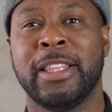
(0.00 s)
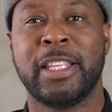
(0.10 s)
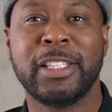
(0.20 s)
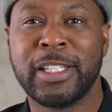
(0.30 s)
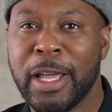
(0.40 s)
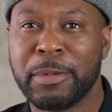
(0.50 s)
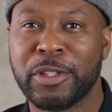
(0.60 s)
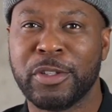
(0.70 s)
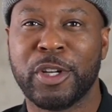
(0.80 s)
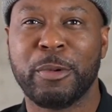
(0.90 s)
This
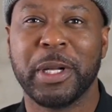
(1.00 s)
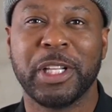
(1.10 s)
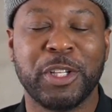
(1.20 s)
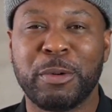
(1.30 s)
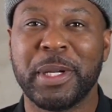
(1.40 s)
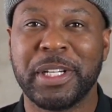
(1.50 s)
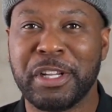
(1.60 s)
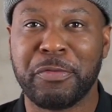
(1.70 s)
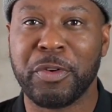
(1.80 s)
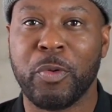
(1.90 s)
episode is going to be a little bit
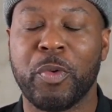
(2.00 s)
different.